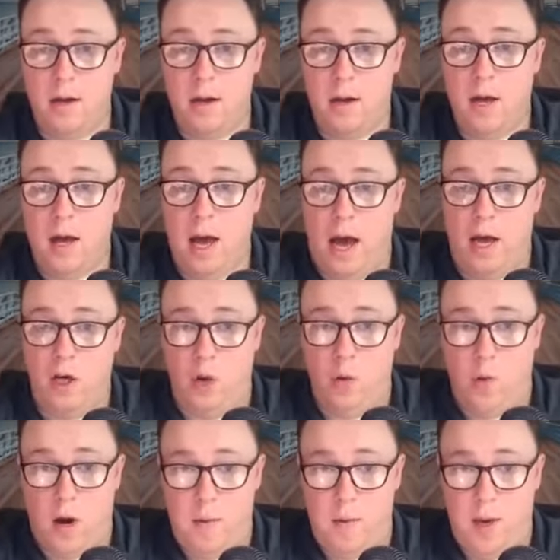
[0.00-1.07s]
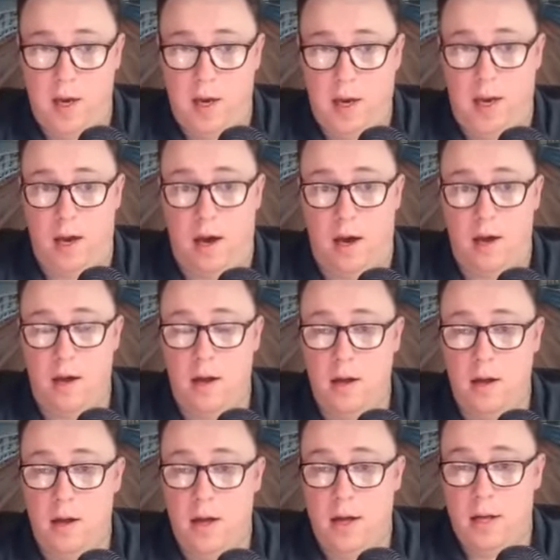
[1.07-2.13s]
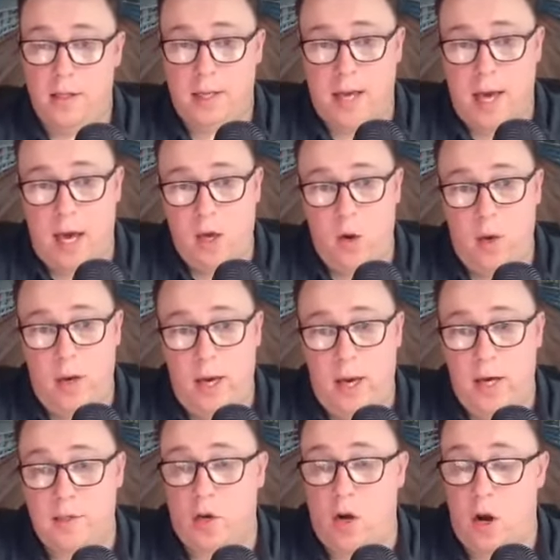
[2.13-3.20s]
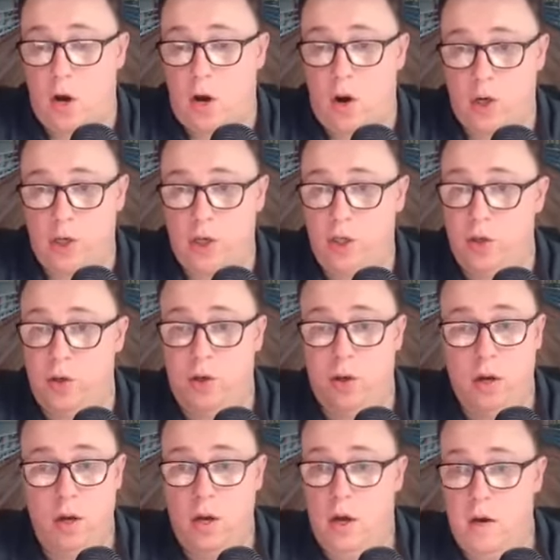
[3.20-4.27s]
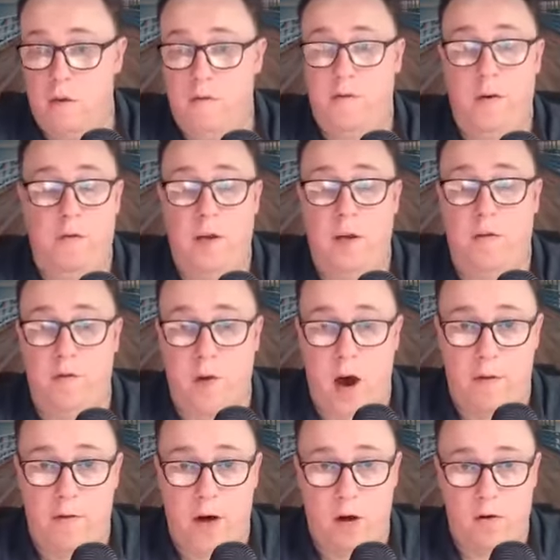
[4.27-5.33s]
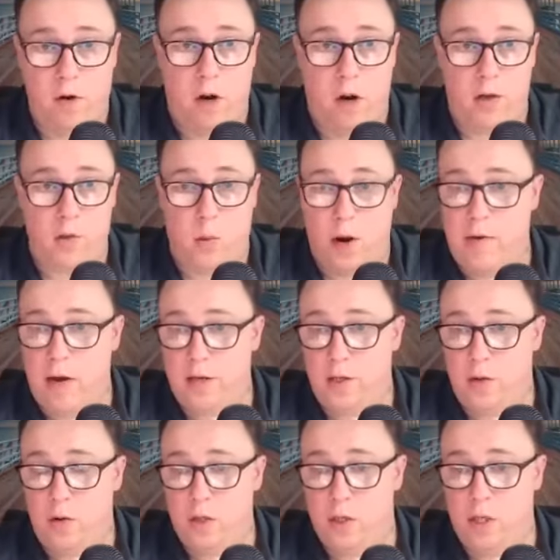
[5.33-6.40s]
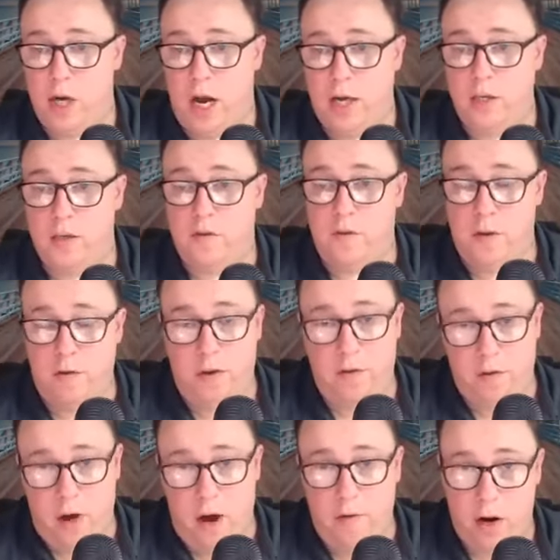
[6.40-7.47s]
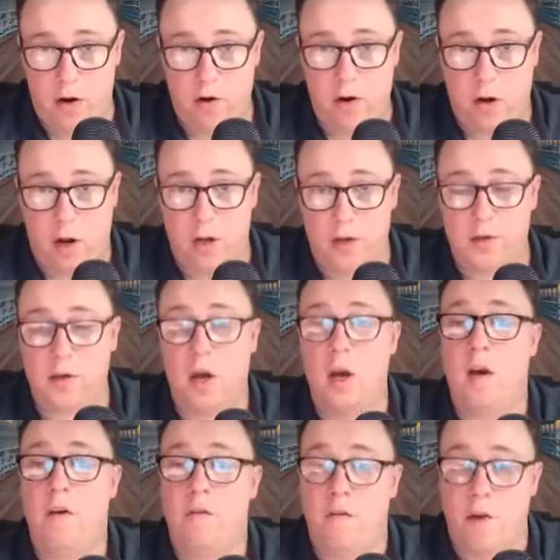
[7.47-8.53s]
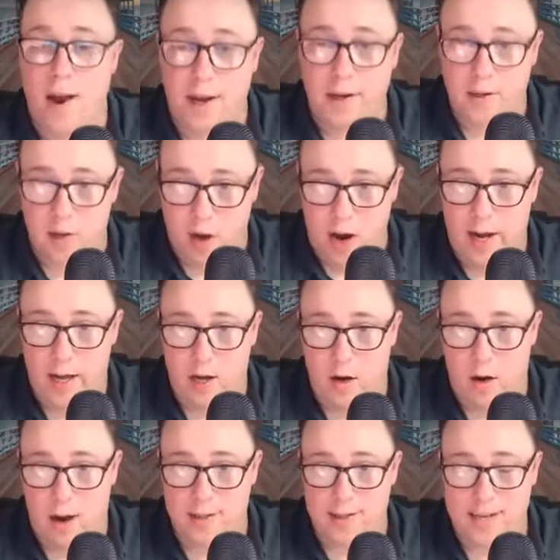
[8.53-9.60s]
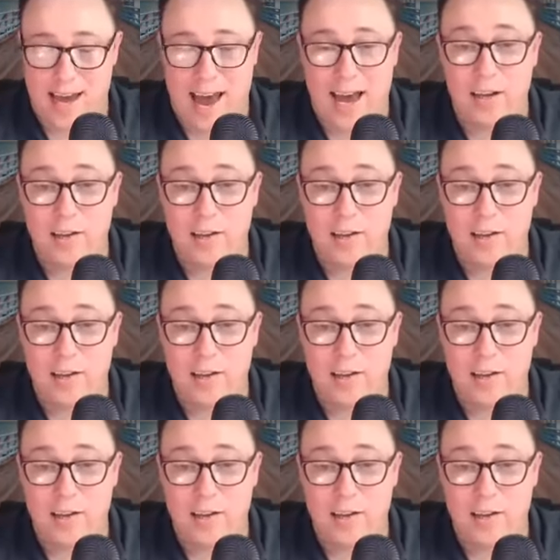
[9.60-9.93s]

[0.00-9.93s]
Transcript: and you want to be here. To get you here, it's going to cost you $5,500. One of our students charges $5,500 for anxiety guys. And